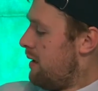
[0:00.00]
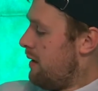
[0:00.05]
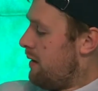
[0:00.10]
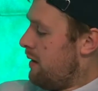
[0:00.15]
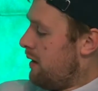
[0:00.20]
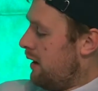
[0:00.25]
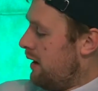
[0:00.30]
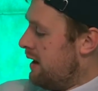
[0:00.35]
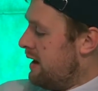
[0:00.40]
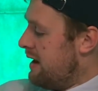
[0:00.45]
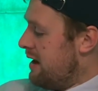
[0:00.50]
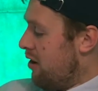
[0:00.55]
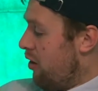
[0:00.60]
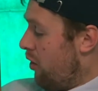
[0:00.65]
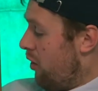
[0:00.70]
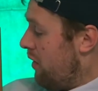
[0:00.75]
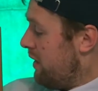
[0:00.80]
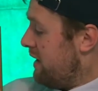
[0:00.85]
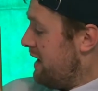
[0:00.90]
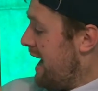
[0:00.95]

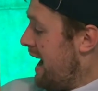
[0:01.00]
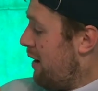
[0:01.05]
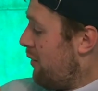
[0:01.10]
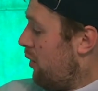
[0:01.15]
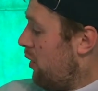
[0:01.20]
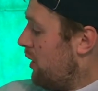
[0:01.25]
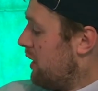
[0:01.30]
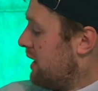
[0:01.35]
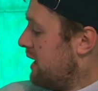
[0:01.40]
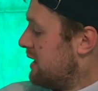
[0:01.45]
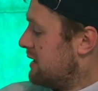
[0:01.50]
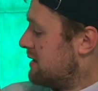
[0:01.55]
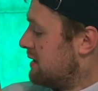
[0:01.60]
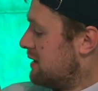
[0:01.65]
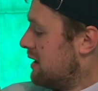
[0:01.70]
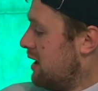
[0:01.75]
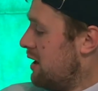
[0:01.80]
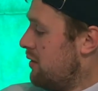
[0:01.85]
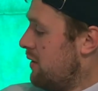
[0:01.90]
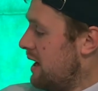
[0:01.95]
Now all I need to
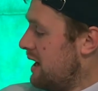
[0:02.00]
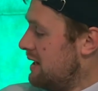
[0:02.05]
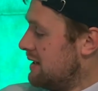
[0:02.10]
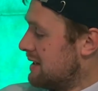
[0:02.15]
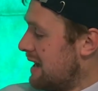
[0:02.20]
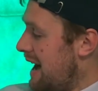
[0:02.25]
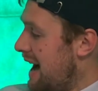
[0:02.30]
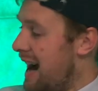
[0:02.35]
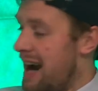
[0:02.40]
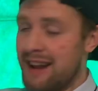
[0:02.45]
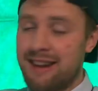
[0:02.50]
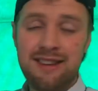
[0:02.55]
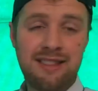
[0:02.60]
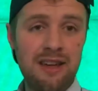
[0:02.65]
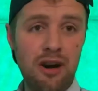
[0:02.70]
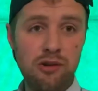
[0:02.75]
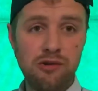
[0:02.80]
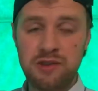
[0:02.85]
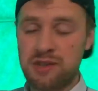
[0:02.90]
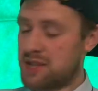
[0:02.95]
do is add
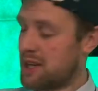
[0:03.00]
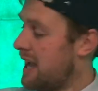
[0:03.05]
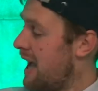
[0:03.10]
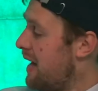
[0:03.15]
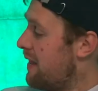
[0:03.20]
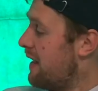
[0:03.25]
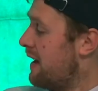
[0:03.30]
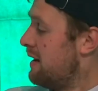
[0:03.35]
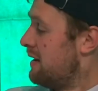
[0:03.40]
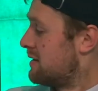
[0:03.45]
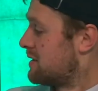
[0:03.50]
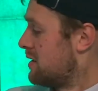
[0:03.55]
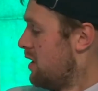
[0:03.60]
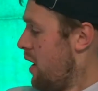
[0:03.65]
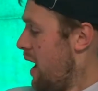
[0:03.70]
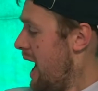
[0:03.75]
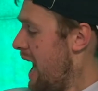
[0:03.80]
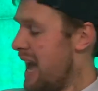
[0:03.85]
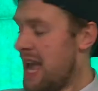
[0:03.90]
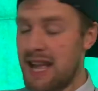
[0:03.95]
those together.
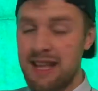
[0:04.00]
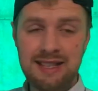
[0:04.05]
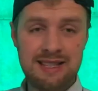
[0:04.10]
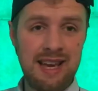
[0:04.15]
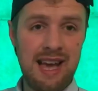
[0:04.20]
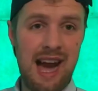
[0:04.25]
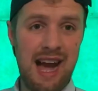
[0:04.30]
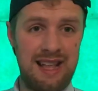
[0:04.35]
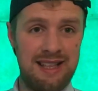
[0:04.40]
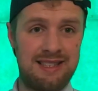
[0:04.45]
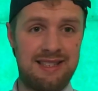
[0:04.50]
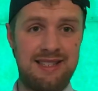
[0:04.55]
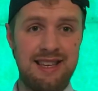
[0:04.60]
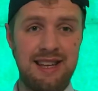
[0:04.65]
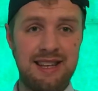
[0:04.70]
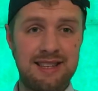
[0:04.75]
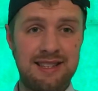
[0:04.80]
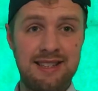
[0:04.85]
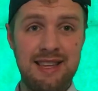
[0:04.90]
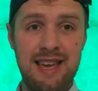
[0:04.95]
So 80 and
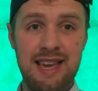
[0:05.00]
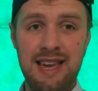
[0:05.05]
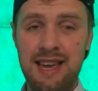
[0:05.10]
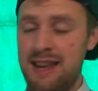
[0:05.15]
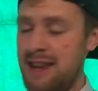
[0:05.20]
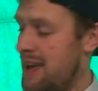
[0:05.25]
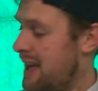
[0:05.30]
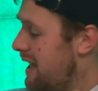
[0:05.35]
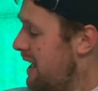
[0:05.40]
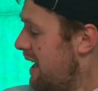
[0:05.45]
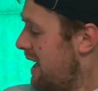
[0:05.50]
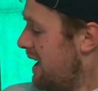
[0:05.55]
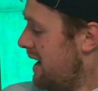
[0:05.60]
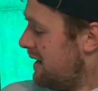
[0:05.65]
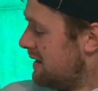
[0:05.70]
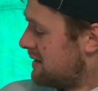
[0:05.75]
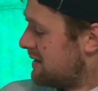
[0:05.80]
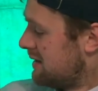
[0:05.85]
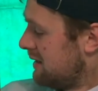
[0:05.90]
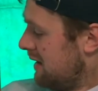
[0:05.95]
16
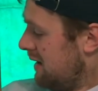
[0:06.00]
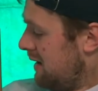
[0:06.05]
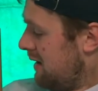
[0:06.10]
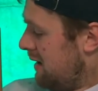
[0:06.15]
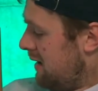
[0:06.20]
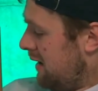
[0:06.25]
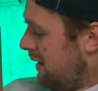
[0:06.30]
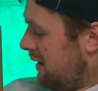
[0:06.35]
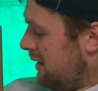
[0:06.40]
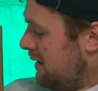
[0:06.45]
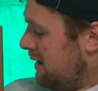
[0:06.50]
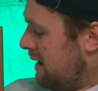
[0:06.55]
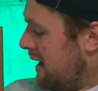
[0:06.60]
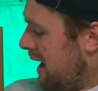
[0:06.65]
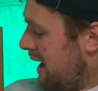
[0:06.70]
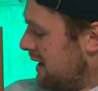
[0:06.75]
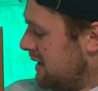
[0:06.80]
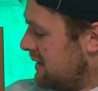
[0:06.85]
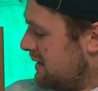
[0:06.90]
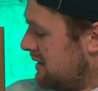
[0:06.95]
is
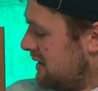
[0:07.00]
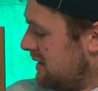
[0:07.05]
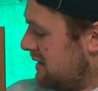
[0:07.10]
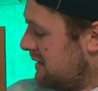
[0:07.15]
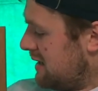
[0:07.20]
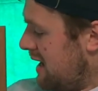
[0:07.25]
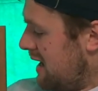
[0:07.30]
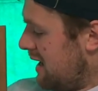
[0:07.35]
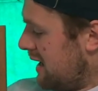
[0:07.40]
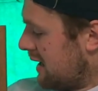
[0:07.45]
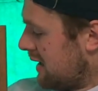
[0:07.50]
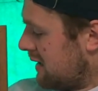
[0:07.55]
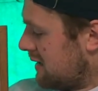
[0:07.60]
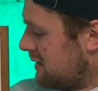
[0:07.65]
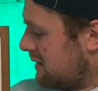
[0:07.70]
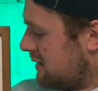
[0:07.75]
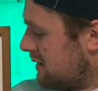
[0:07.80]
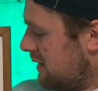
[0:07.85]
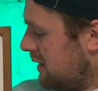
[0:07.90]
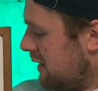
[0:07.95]

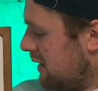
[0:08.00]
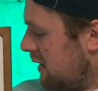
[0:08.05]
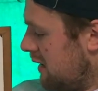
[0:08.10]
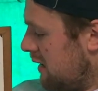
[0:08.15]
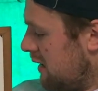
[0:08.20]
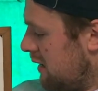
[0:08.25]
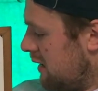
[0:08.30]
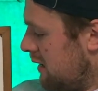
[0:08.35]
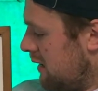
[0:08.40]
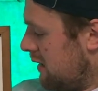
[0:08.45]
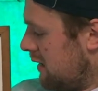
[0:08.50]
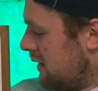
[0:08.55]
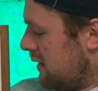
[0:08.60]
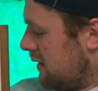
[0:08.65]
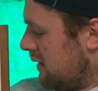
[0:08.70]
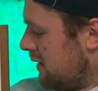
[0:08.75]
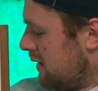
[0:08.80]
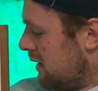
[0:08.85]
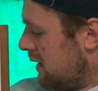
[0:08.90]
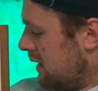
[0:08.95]
96.
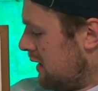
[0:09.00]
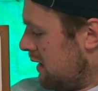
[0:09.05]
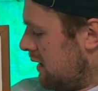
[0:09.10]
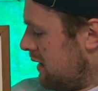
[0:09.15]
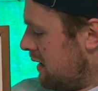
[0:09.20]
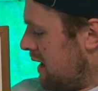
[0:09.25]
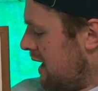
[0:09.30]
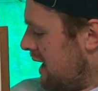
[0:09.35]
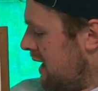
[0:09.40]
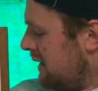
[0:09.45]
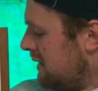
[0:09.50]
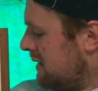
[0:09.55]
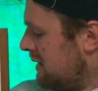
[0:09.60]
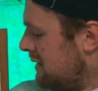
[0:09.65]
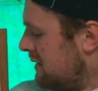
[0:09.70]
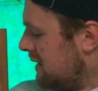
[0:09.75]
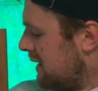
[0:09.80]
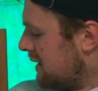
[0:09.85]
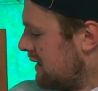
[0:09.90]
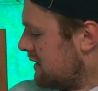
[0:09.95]

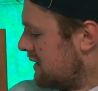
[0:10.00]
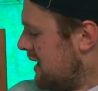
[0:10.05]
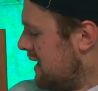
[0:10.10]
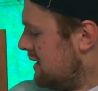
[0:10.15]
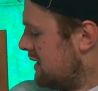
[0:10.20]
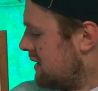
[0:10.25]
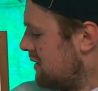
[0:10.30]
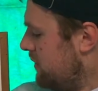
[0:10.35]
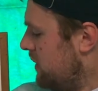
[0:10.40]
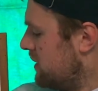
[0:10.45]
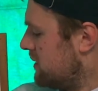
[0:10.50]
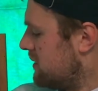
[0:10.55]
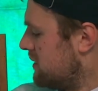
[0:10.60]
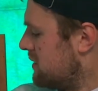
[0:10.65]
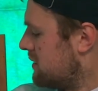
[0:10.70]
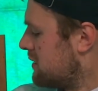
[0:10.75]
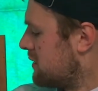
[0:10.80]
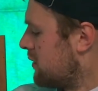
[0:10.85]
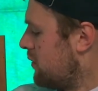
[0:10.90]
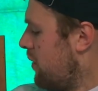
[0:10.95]
96 centimetres
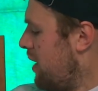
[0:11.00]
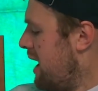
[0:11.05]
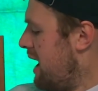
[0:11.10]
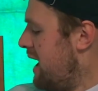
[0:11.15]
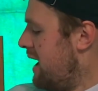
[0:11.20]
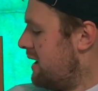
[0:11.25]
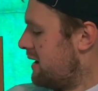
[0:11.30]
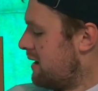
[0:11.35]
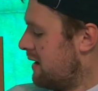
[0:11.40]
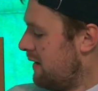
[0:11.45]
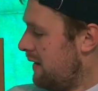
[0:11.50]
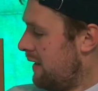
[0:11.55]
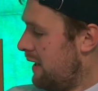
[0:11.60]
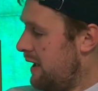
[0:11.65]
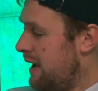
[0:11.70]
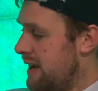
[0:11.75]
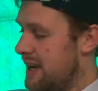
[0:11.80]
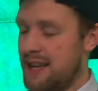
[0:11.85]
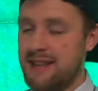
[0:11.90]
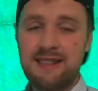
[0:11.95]
squared
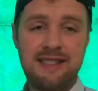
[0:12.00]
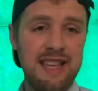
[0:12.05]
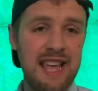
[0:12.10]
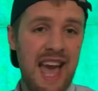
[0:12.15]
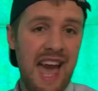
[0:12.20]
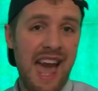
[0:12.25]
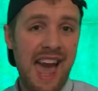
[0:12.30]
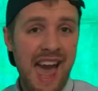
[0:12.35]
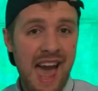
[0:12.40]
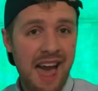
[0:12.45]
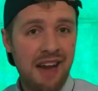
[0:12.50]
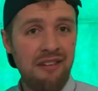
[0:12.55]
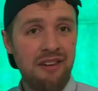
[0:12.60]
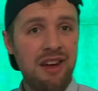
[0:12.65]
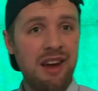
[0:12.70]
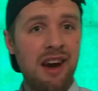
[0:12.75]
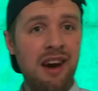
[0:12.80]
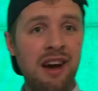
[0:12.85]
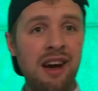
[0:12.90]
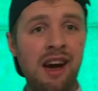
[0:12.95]
is the
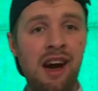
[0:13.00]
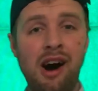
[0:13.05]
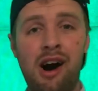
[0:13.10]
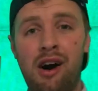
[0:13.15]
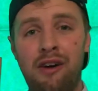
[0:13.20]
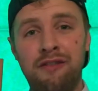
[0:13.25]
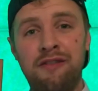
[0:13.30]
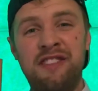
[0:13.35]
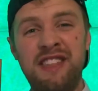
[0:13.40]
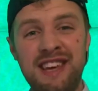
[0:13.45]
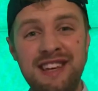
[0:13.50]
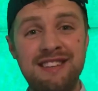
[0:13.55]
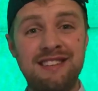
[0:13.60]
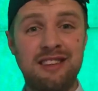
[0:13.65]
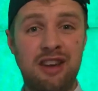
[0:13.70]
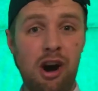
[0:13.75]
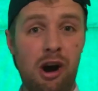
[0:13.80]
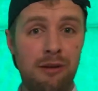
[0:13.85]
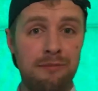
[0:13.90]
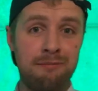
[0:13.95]
area of this
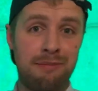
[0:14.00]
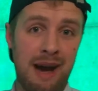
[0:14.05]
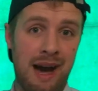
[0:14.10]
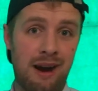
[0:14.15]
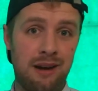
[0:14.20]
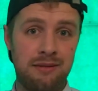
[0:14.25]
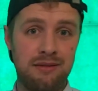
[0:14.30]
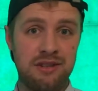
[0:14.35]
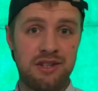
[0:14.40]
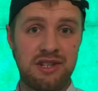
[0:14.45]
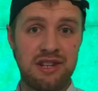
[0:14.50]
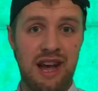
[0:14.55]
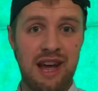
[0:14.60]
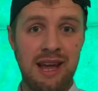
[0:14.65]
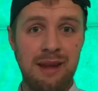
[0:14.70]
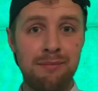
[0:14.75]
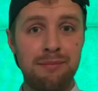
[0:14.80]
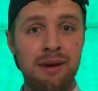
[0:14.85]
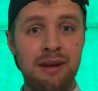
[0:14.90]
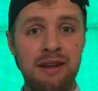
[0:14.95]
compound
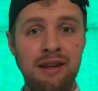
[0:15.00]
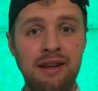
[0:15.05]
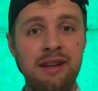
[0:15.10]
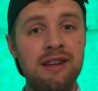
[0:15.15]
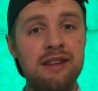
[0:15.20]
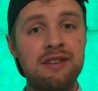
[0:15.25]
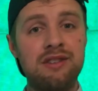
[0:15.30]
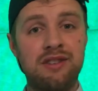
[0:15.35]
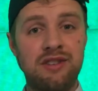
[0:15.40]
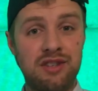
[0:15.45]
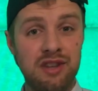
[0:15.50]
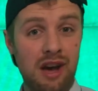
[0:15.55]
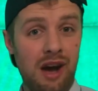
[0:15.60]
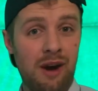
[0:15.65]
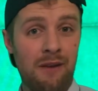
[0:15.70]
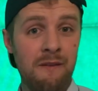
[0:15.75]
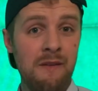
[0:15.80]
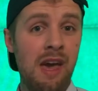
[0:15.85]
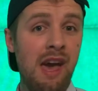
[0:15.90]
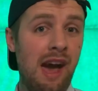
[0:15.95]
shape.
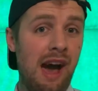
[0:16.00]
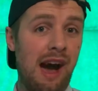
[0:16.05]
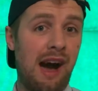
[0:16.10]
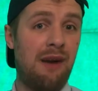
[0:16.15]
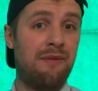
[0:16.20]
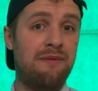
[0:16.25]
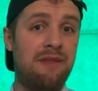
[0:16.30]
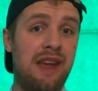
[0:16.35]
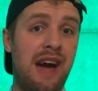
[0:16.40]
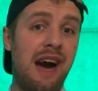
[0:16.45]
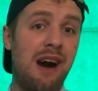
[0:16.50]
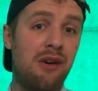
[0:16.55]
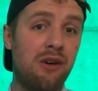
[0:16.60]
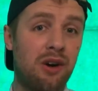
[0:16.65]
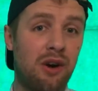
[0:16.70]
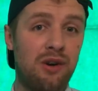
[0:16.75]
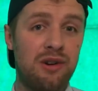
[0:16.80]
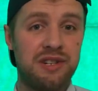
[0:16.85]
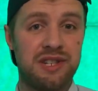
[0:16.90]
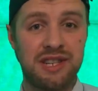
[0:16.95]
So I'm now
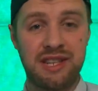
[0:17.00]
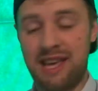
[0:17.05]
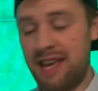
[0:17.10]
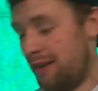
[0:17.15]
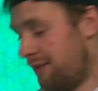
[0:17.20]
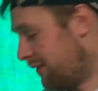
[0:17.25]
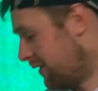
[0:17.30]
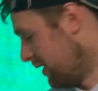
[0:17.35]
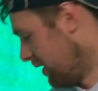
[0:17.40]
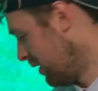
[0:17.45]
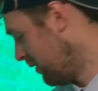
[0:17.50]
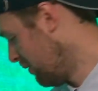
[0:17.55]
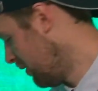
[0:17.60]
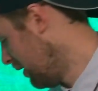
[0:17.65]
going to give you